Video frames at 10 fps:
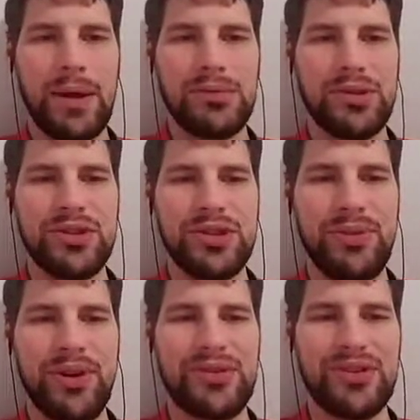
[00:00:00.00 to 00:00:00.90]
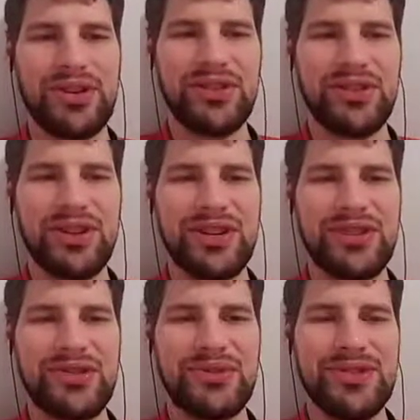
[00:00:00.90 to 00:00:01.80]
So at this point I was thinking, okay,
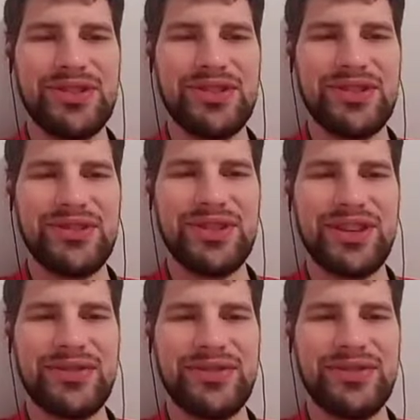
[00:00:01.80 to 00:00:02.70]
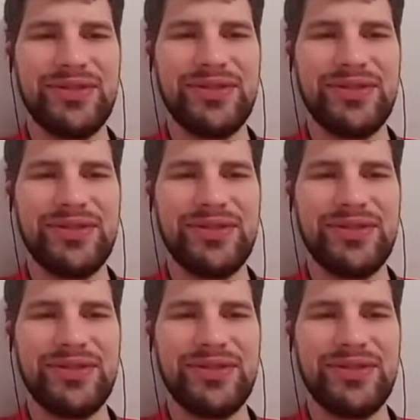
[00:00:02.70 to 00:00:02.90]
his queen's gonna go down,